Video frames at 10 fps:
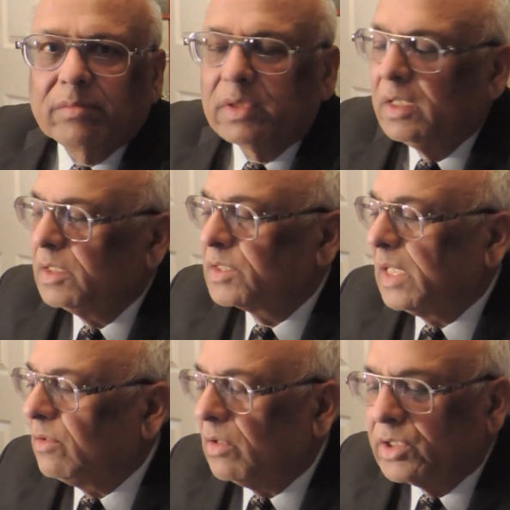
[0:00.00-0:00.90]
him
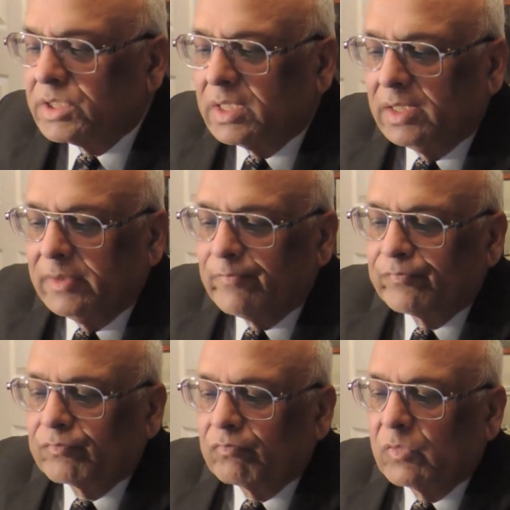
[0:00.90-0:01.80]
psychologically.
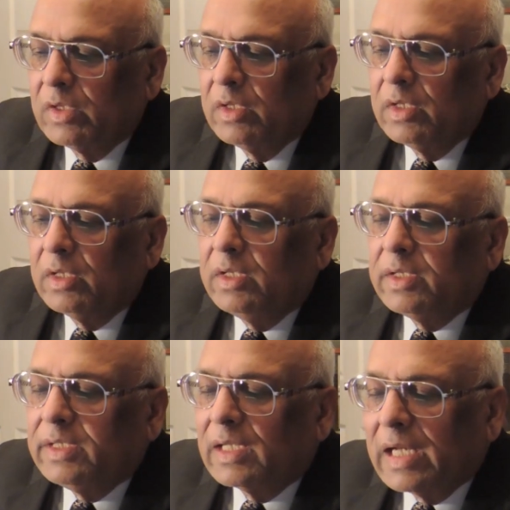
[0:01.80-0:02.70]

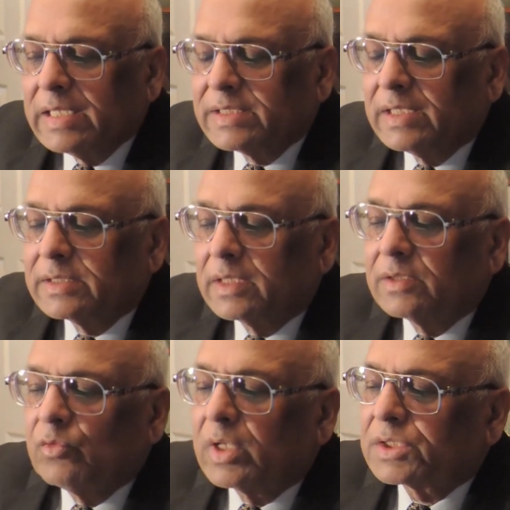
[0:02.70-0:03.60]
He realizes
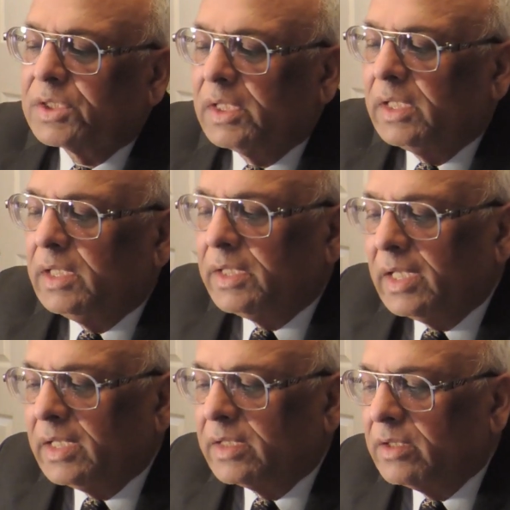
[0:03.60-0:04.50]
that the worst thing he
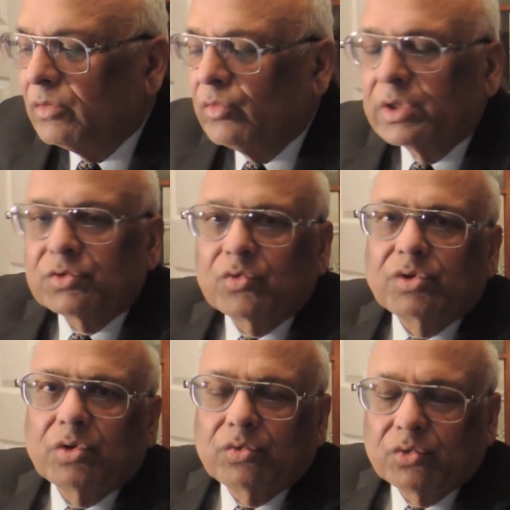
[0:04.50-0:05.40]
did was
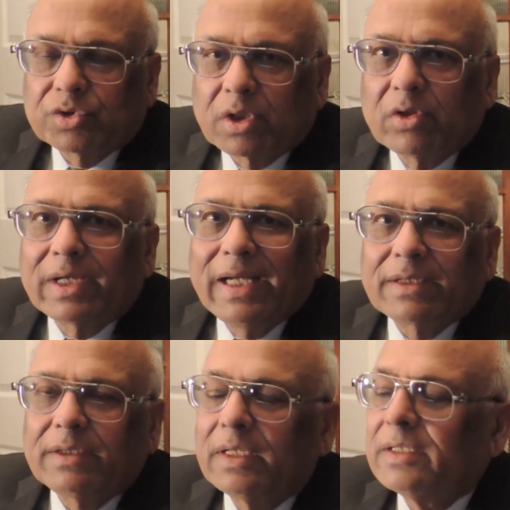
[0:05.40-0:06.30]
to
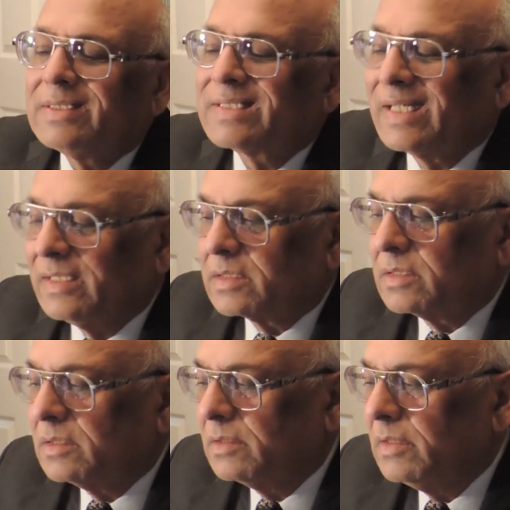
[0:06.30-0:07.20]
tolerate their
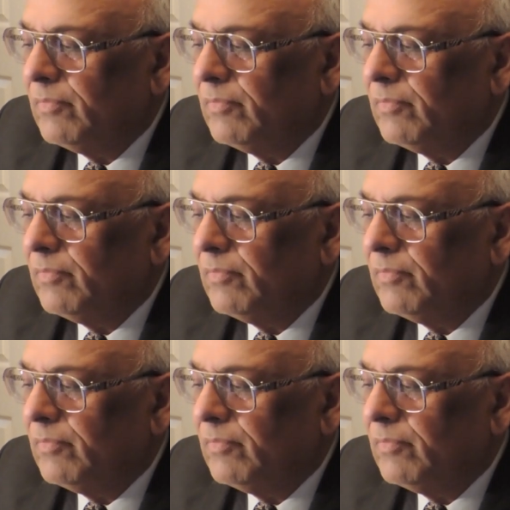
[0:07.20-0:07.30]
insults.